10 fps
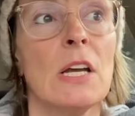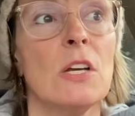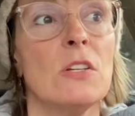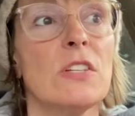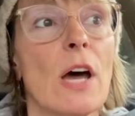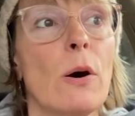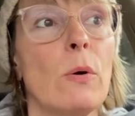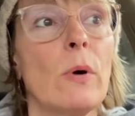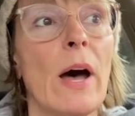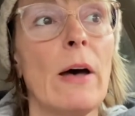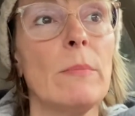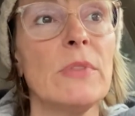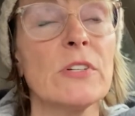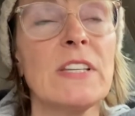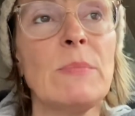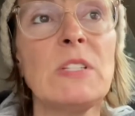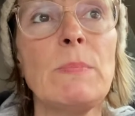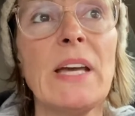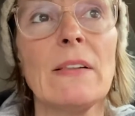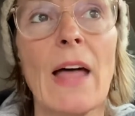So um, there seems to
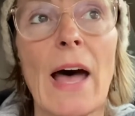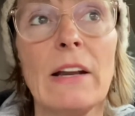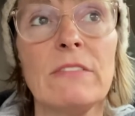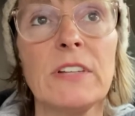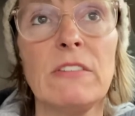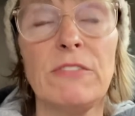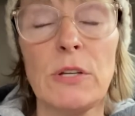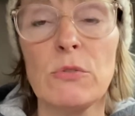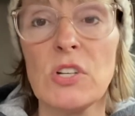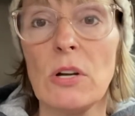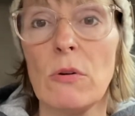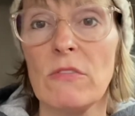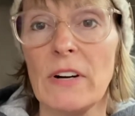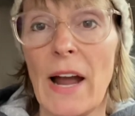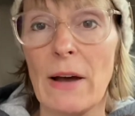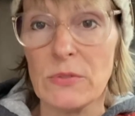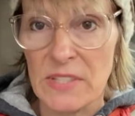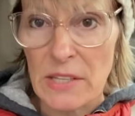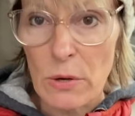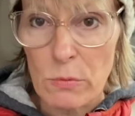be a lot of confusion over how
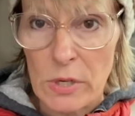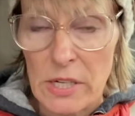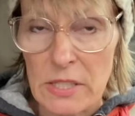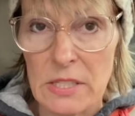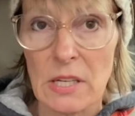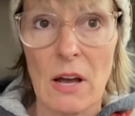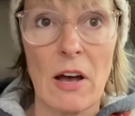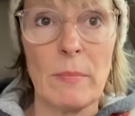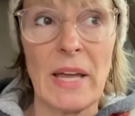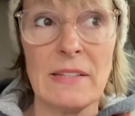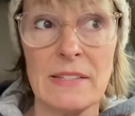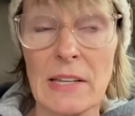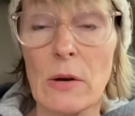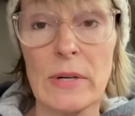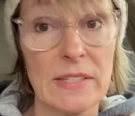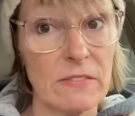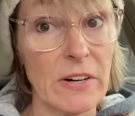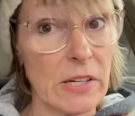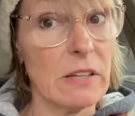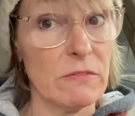Zillow works. Um, and Zillow is
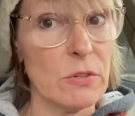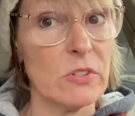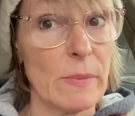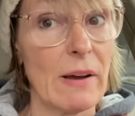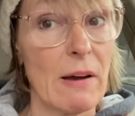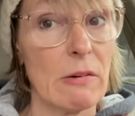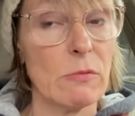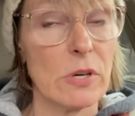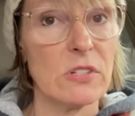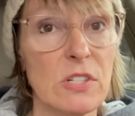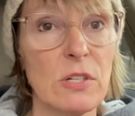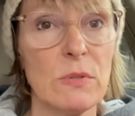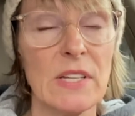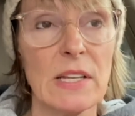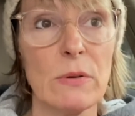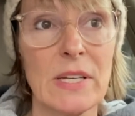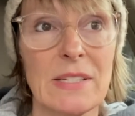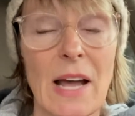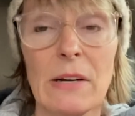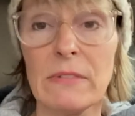very confused about how it works Zillow
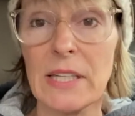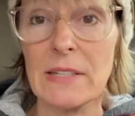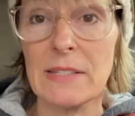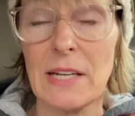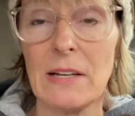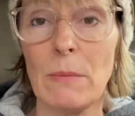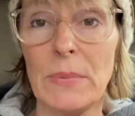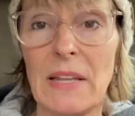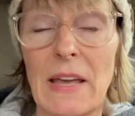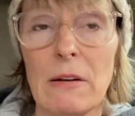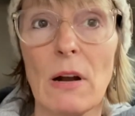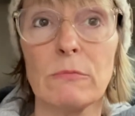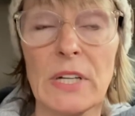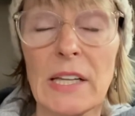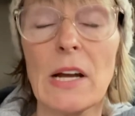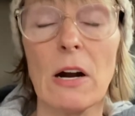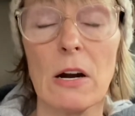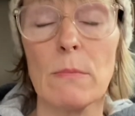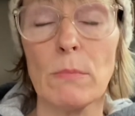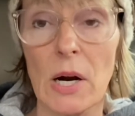is not a real estate company. They really
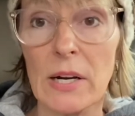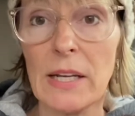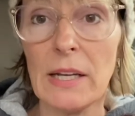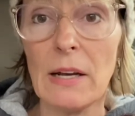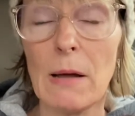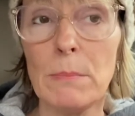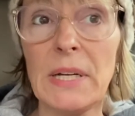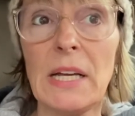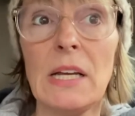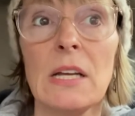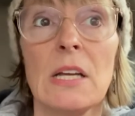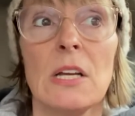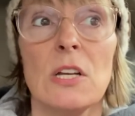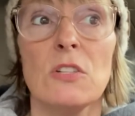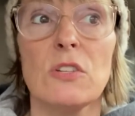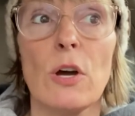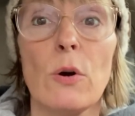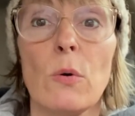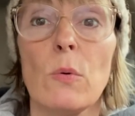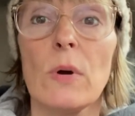are a marketing company.
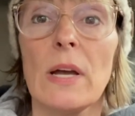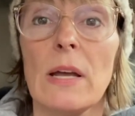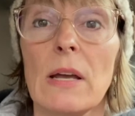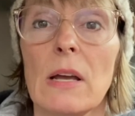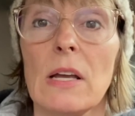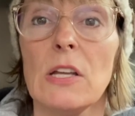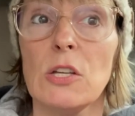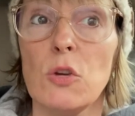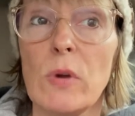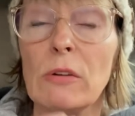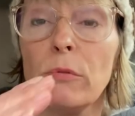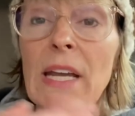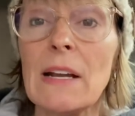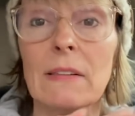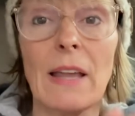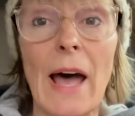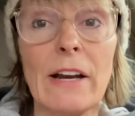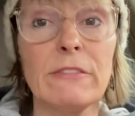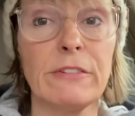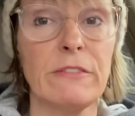So you can read a
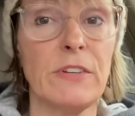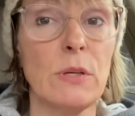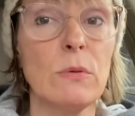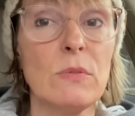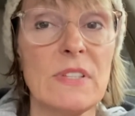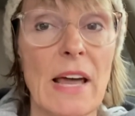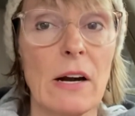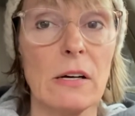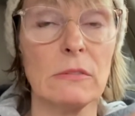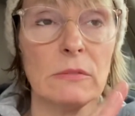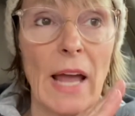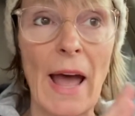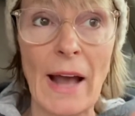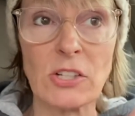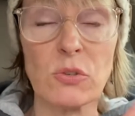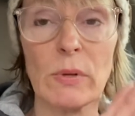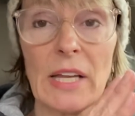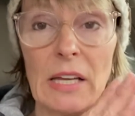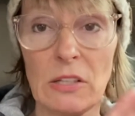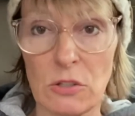lot of reviews that are
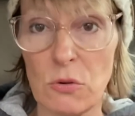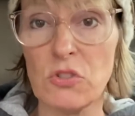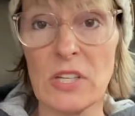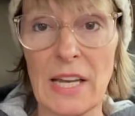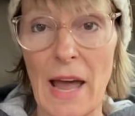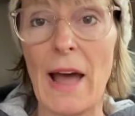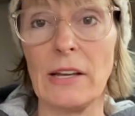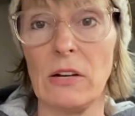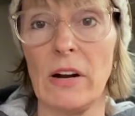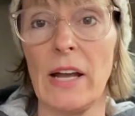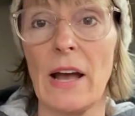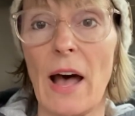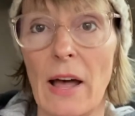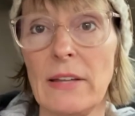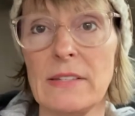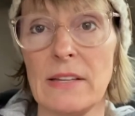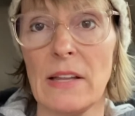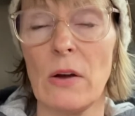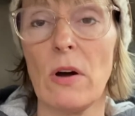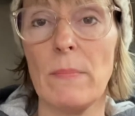actually usually accurate on
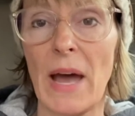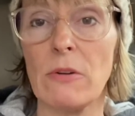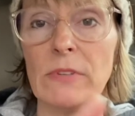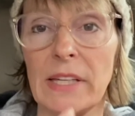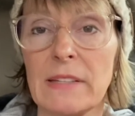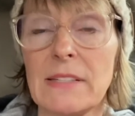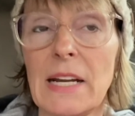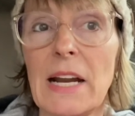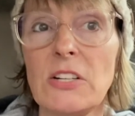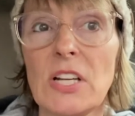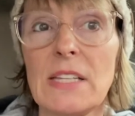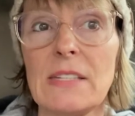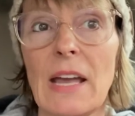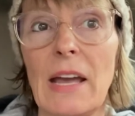Zillow about real estate agents.